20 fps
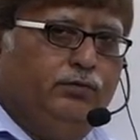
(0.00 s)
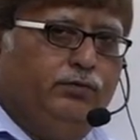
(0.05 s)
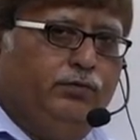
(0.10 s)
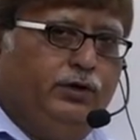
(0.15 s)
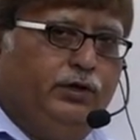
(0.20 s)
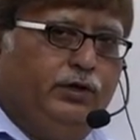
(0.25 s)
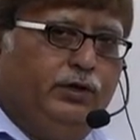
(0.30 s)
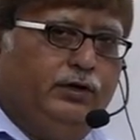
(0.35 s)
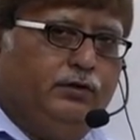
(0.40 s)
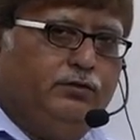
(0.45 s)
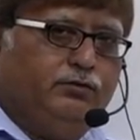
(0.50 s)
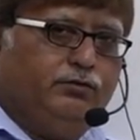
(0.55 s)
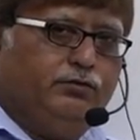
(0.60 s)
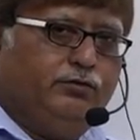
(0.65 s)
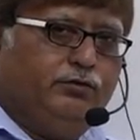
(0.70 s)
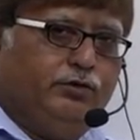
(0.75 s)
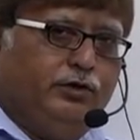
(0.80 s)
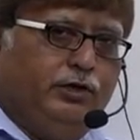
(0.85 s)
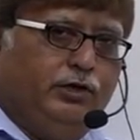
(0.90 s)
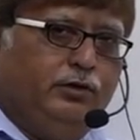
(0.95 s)
we are
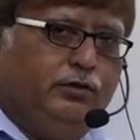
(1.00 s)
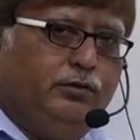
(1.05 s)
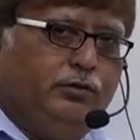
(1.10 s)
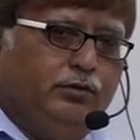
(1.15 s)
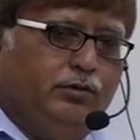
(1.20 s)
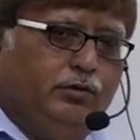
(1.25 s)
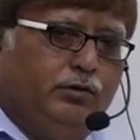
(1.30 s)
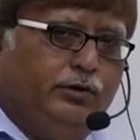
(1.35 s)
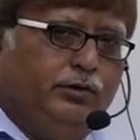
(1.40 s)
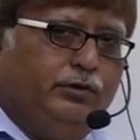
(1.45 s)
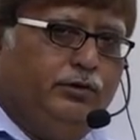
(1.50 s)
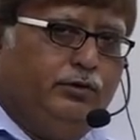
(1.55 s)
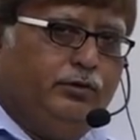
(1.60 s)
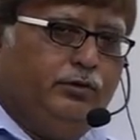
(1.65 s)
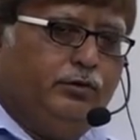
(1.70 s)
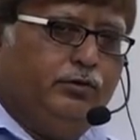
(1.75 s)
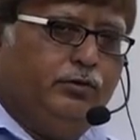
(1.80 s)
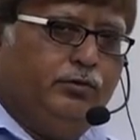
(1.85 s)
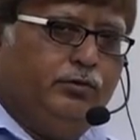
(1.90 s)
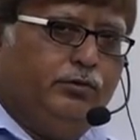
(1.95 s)
still going
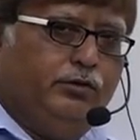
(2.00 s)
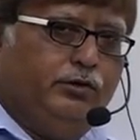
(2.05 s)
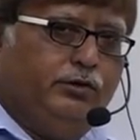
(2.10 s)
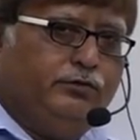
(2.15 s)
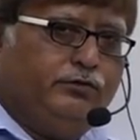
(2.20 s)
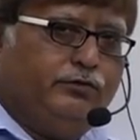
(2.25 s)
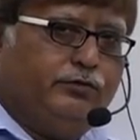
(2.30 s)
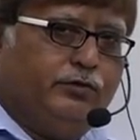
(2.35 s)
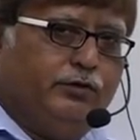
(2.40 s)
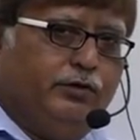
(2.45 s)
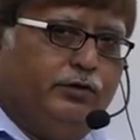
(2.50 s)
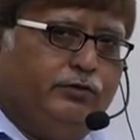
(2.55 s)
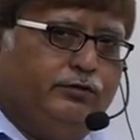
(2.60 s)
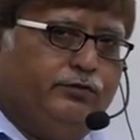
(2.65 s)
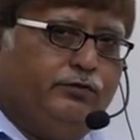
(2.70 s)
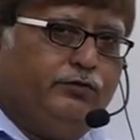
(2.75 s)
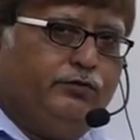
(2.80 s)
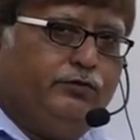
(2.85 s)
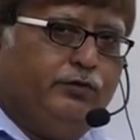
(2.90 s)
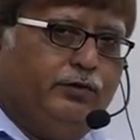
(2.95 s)
to discuss
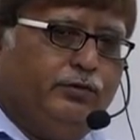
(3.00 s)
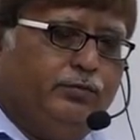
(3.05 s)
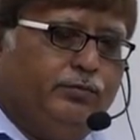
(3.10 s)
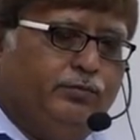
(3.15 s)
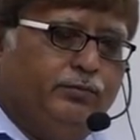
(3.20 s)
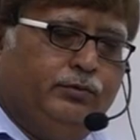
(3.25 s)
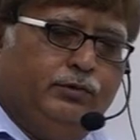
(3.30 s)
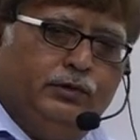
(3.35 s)
some